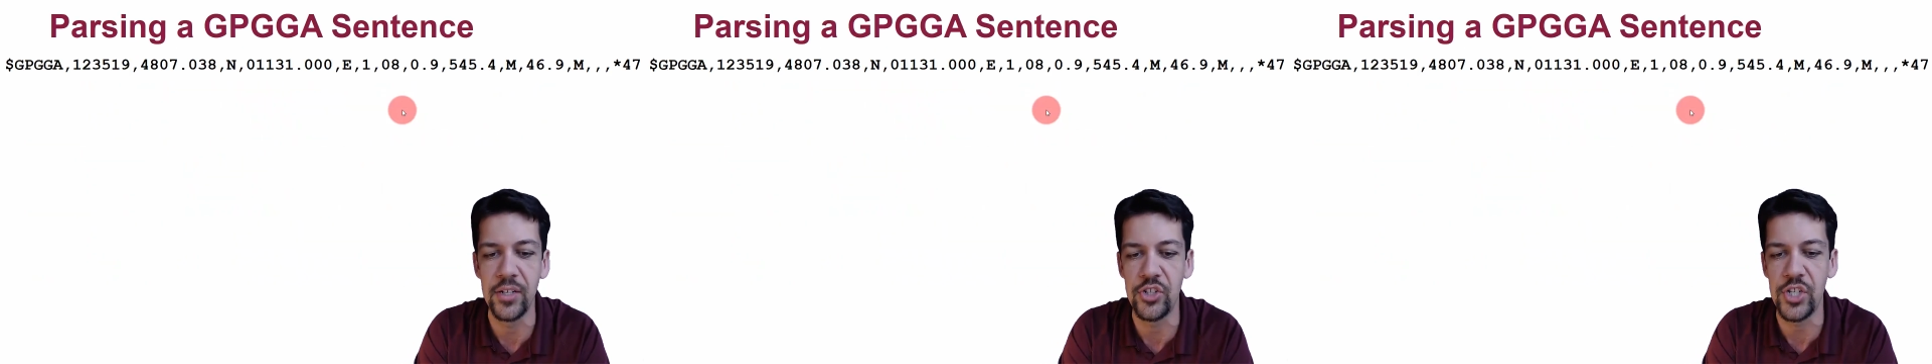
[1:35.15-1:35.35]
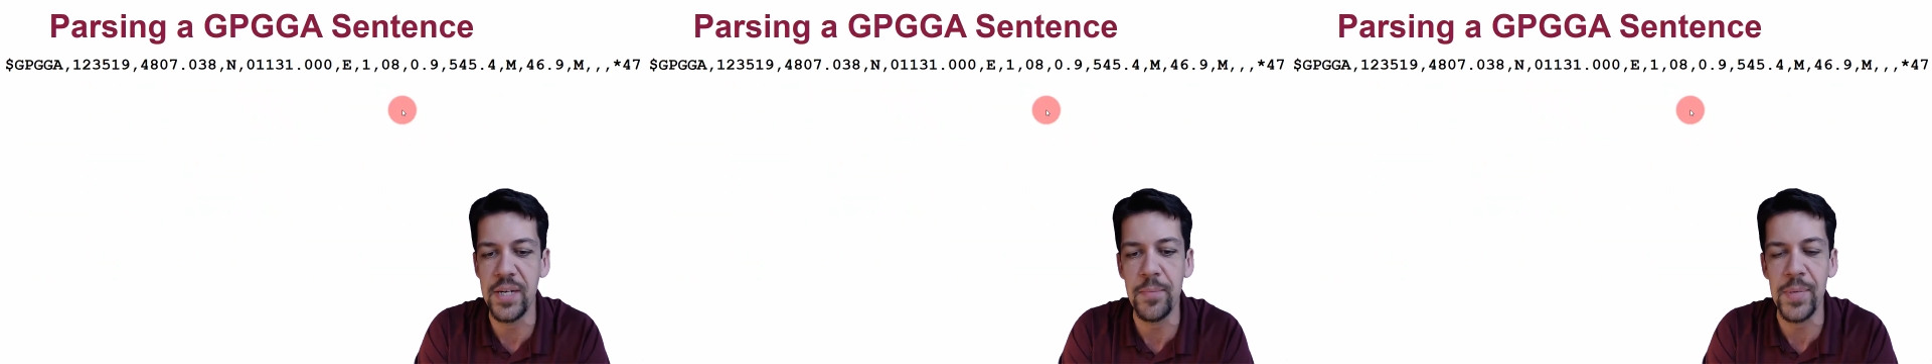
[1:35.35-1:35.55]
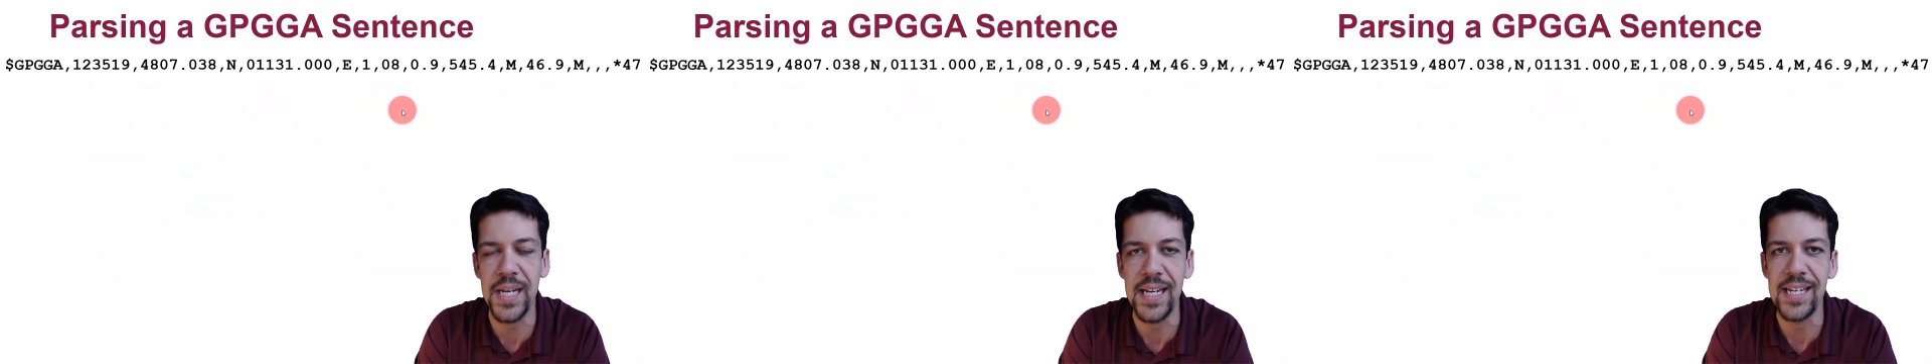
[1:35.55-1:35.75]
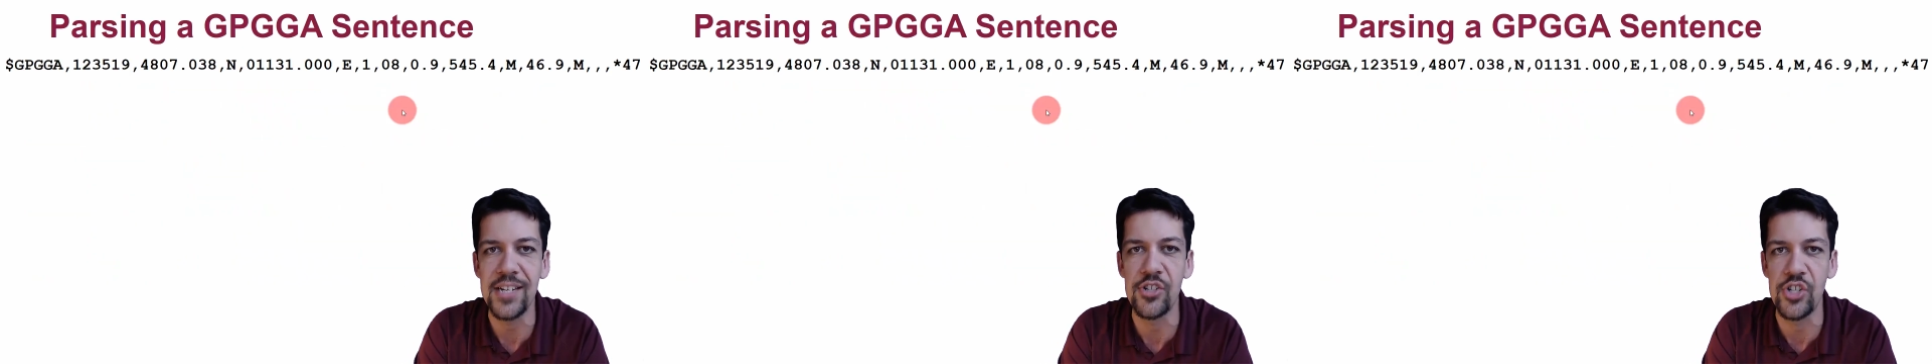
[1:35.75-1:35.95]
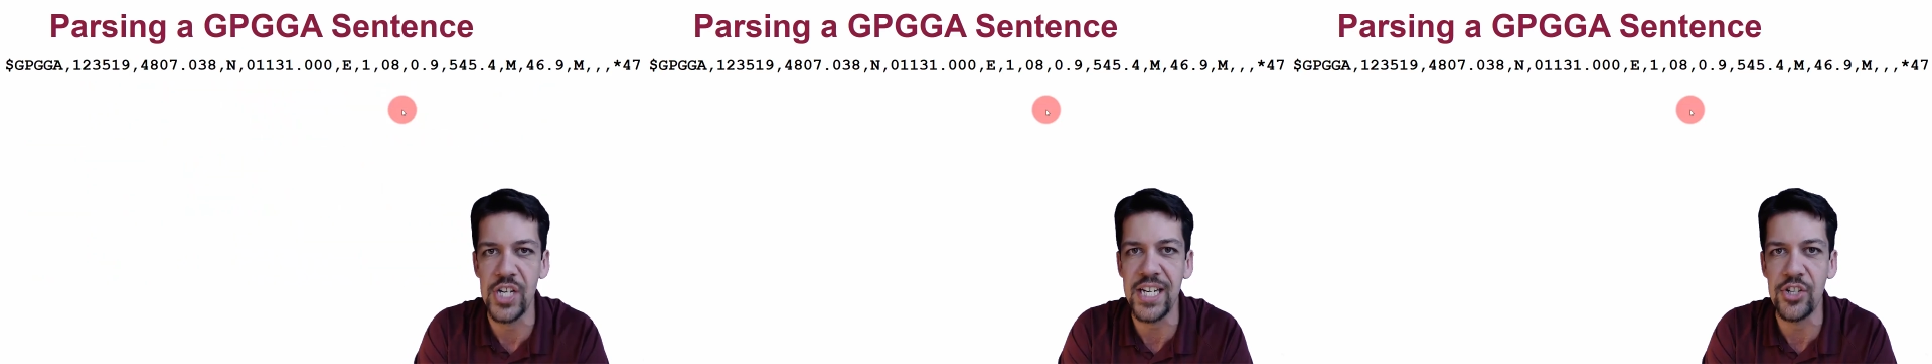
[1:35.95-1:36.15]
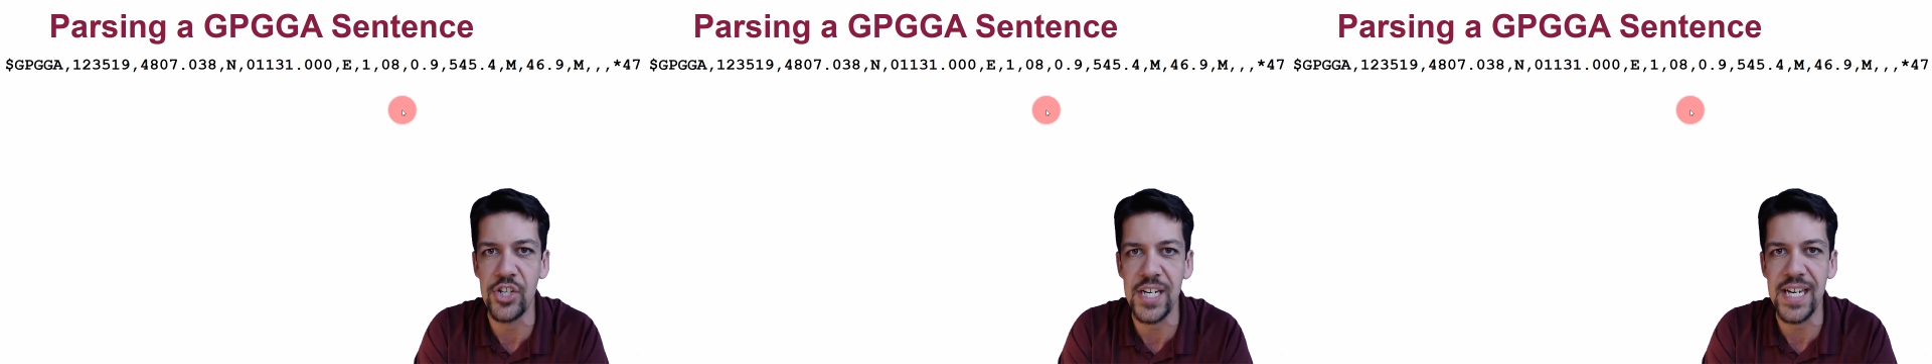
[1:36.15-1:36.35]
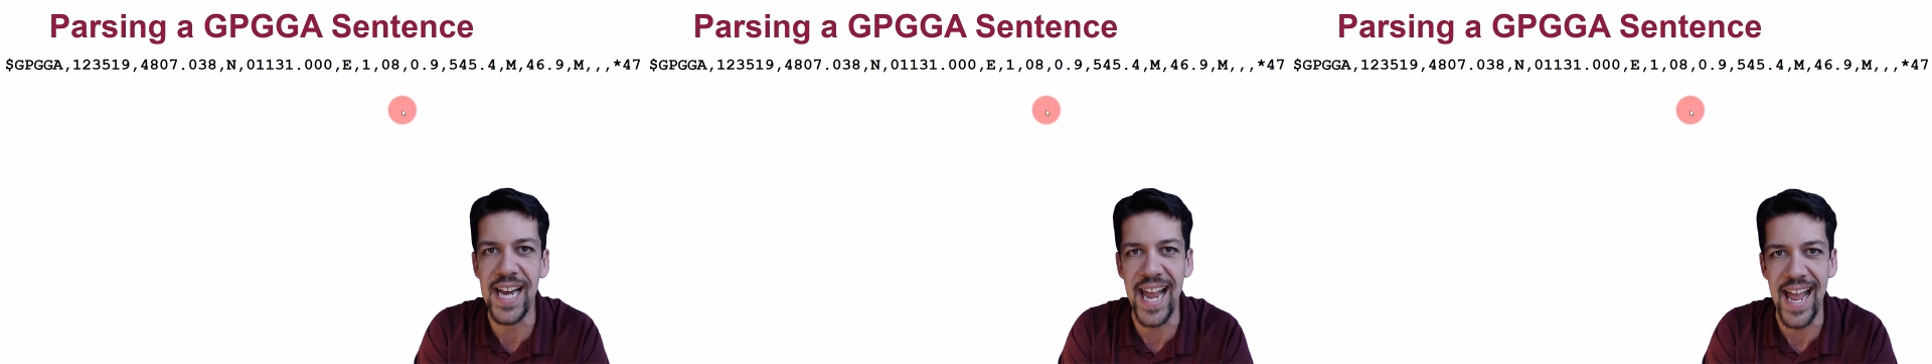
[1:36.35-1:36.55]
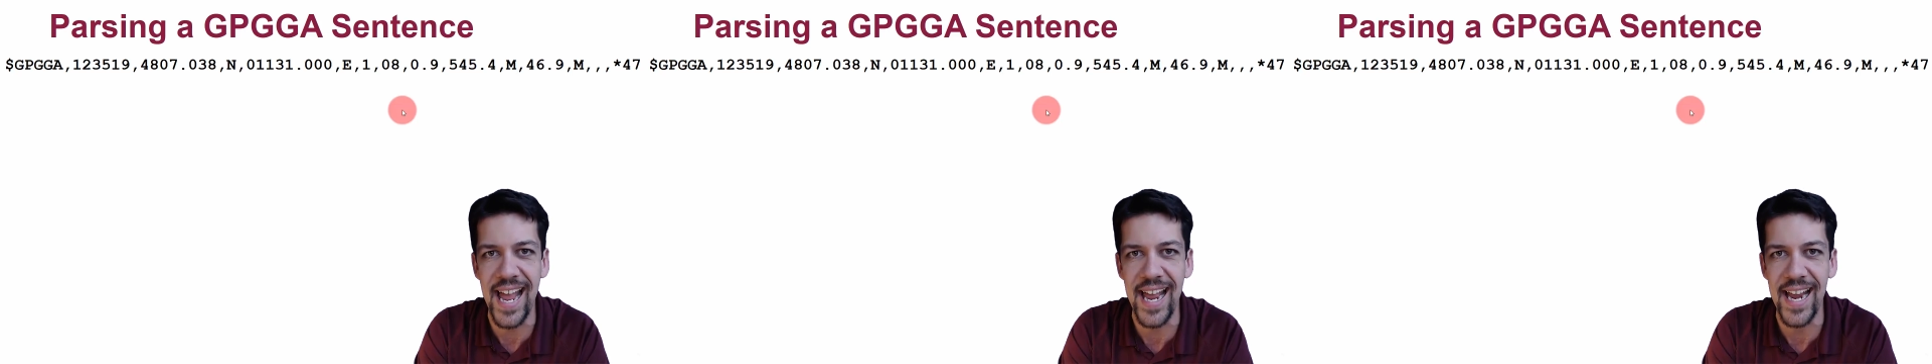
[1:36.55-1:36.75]

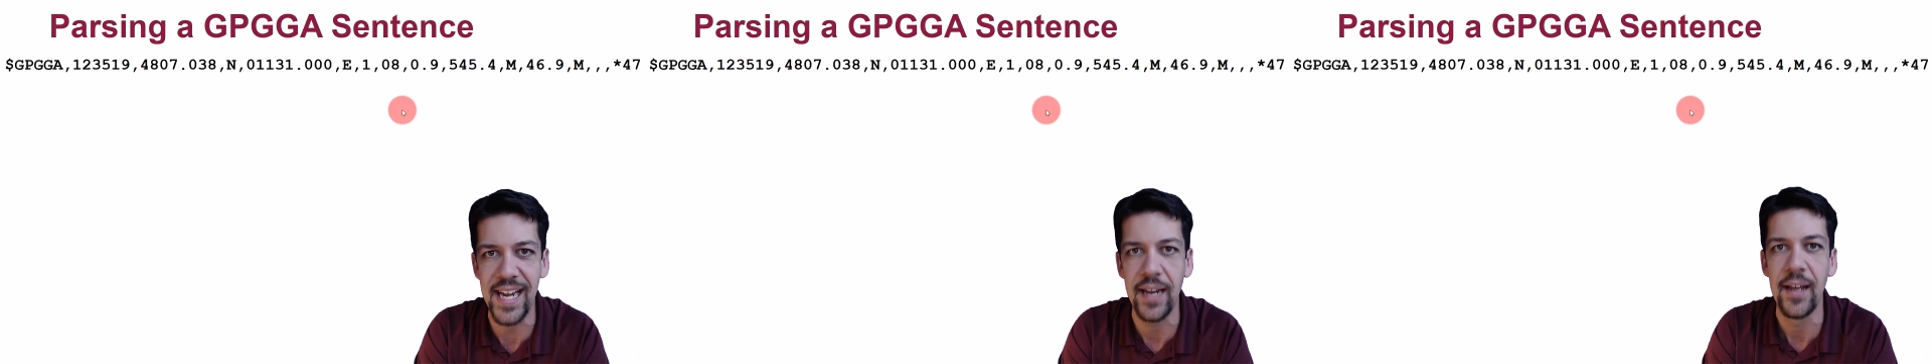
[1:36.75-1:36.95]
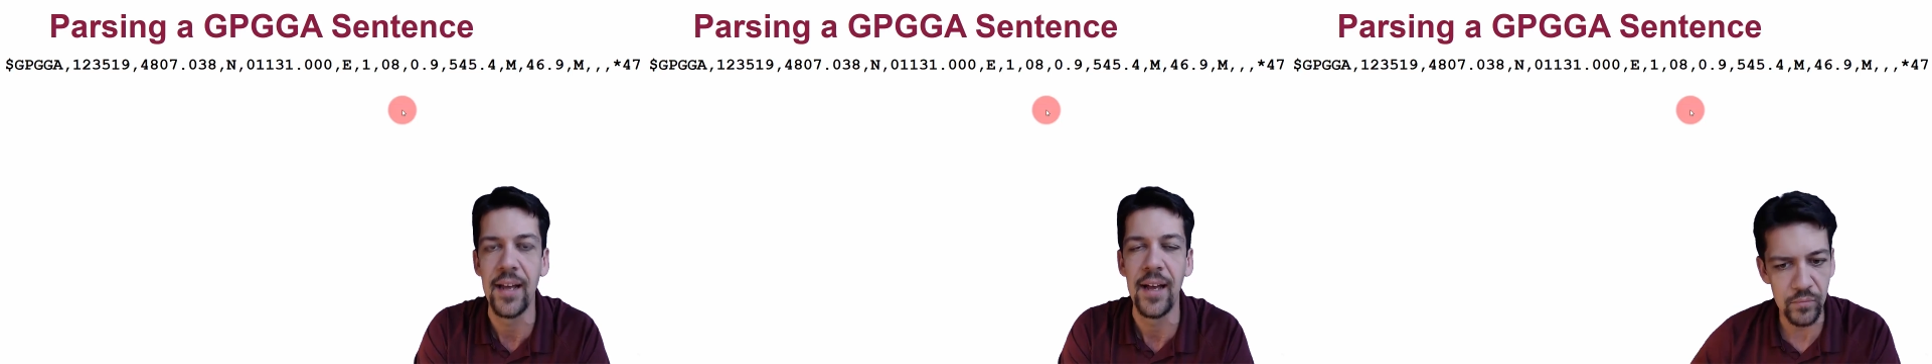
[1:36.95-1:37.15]
GPGGA.